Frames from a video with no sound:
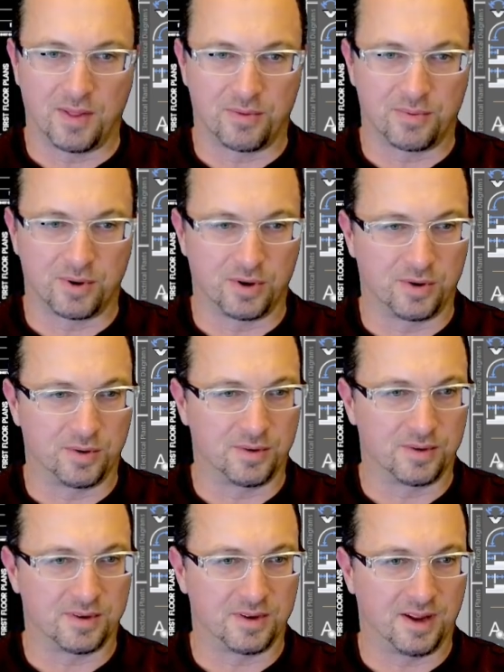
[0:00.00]
through
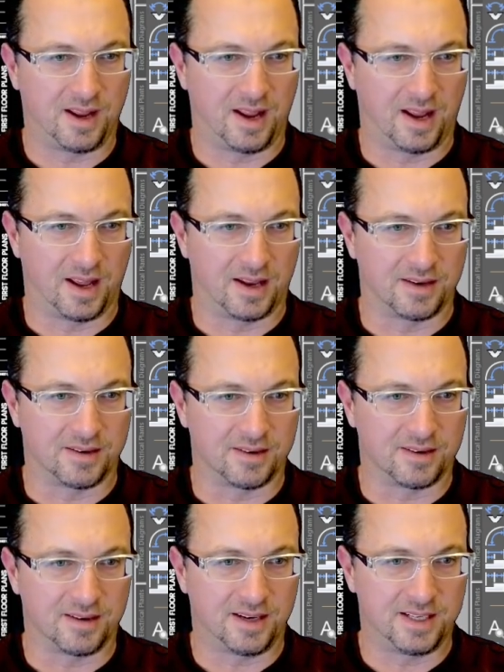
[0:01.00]
and
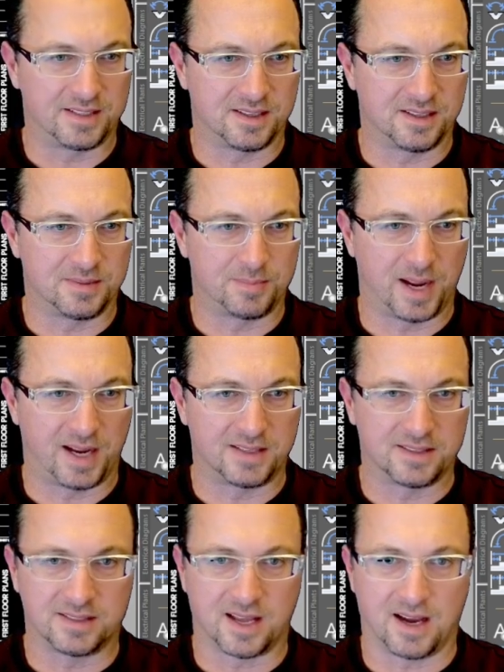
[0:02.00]
each of these
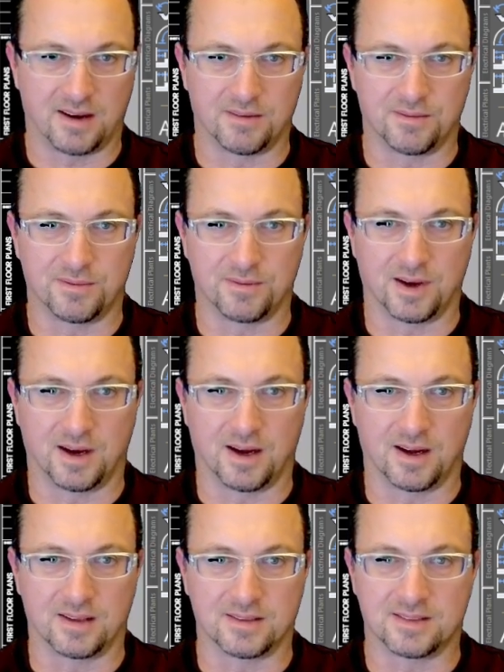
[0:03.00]
pages have
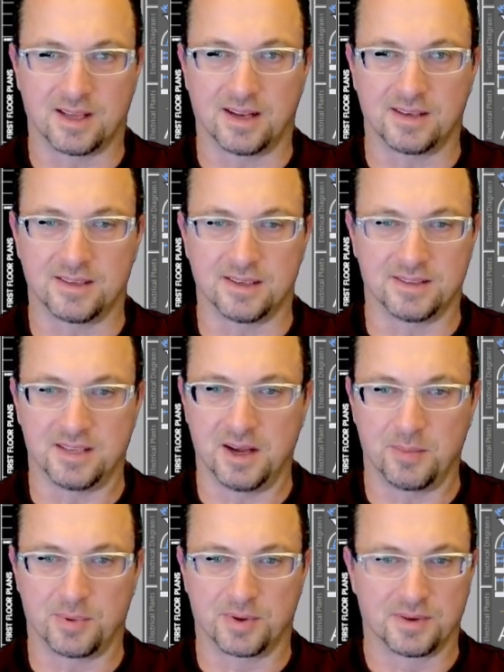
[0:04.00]
set it to
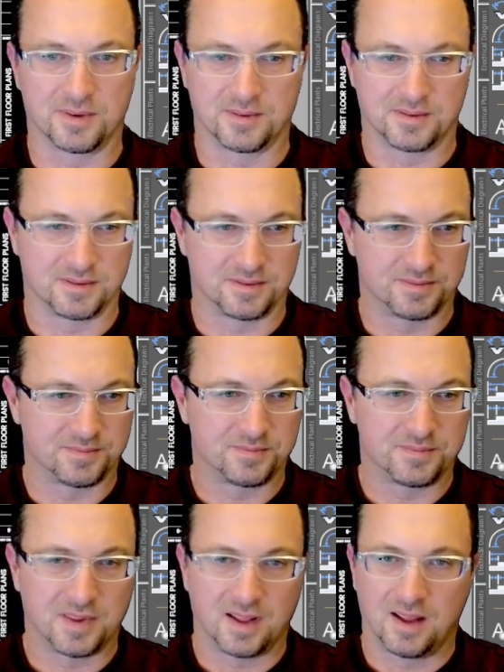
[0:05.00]
tip.
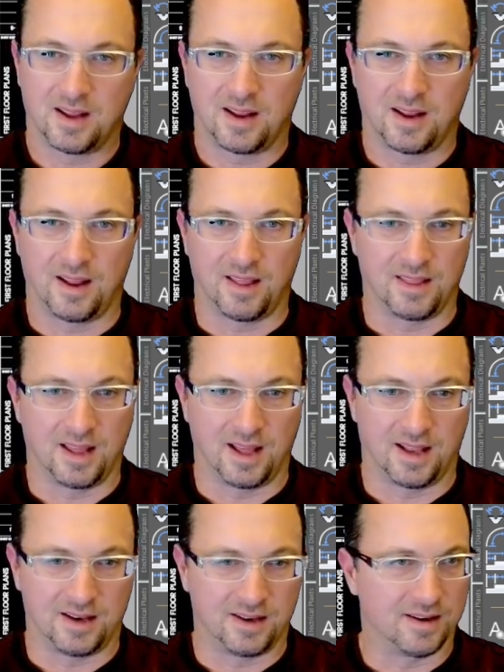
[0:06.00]
And
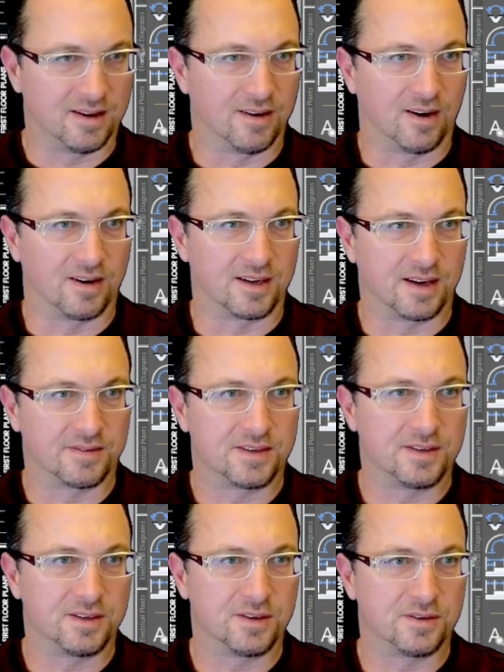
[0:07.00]
then all you have to
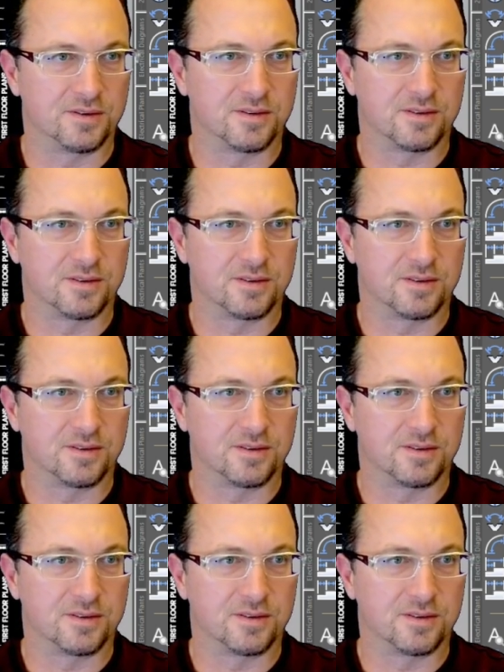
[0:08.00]
do,